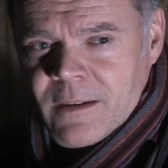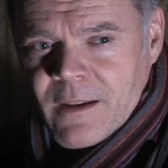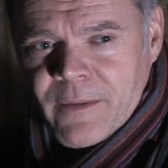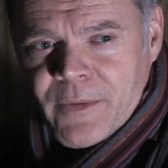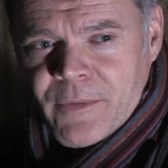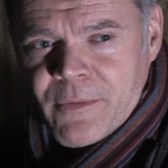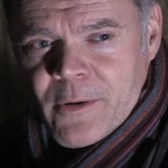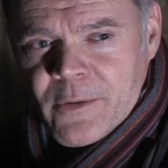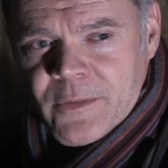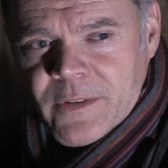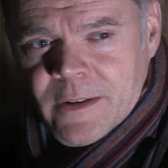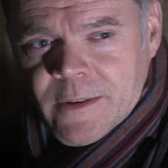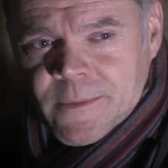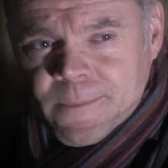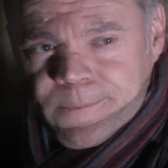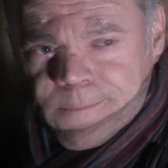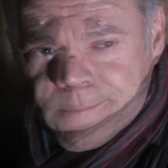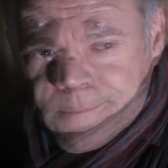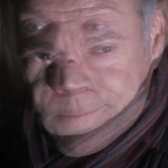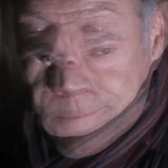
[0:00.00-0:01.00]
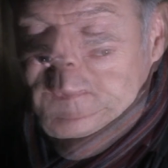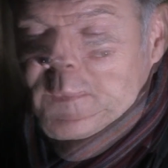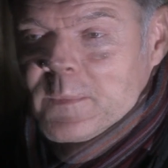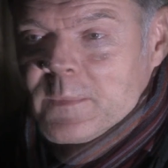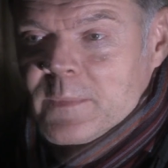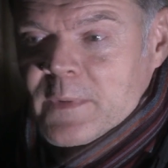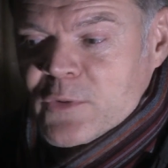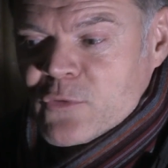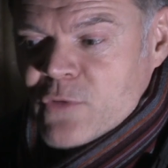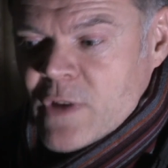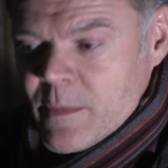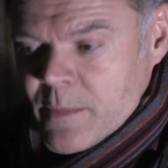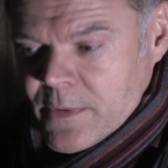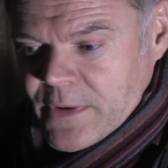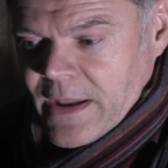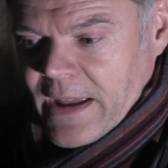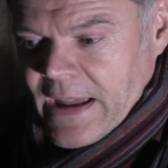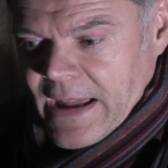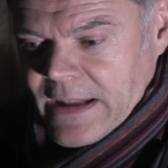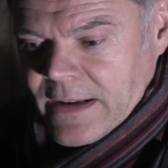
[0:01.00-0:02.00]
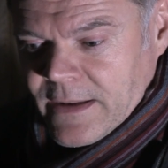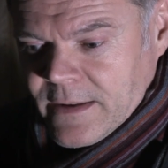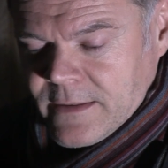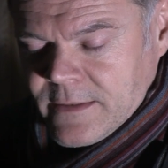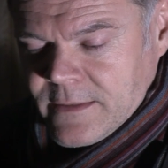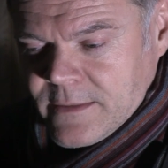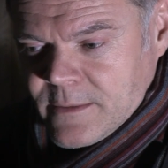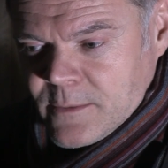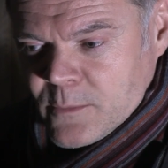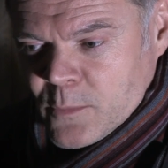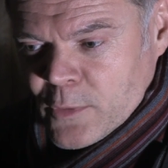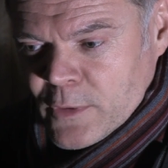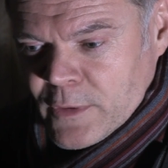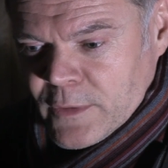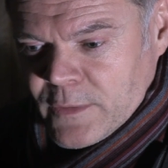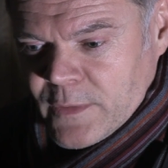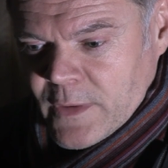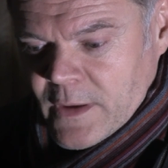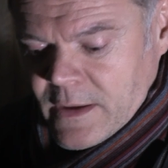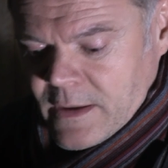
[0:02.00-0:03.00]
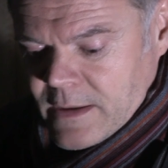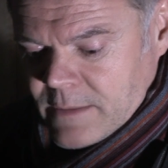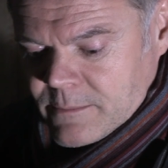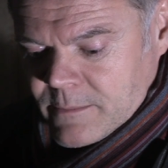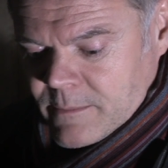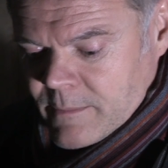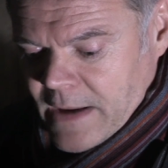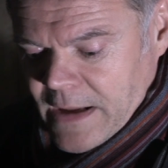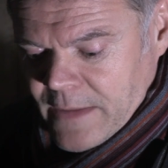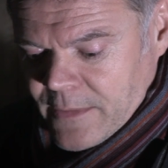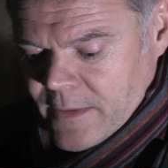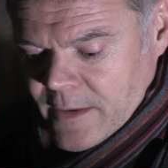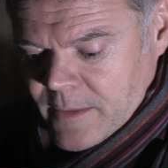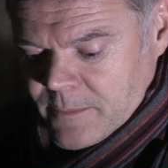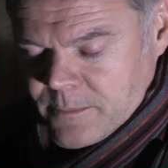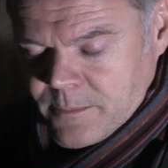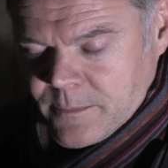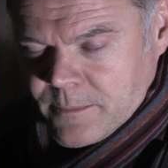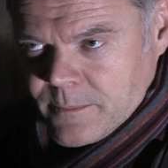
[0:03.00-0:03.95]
life throws at you. The treatment I had was that it made the